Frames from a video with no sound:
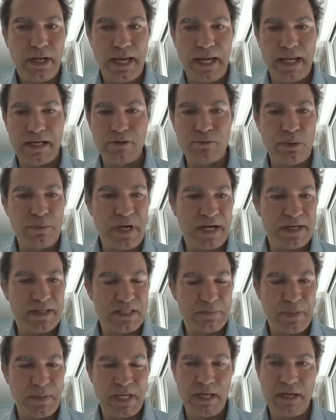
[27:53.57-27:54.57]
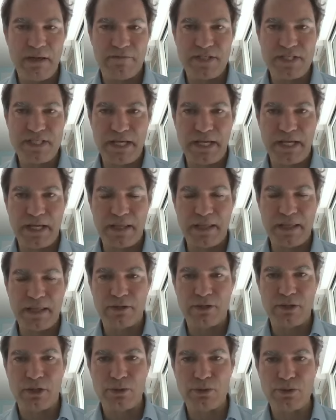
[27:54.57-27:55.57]
And it reminds me of a saying
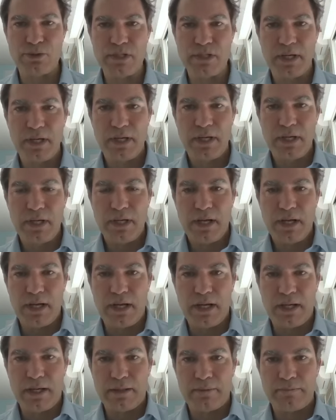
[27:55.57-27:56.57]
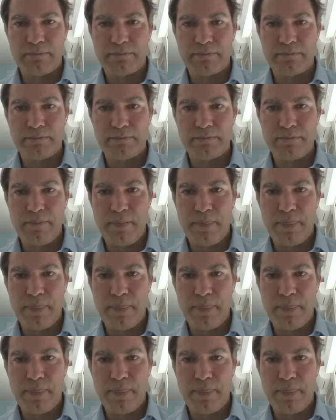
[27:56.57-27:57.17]
that goes, um,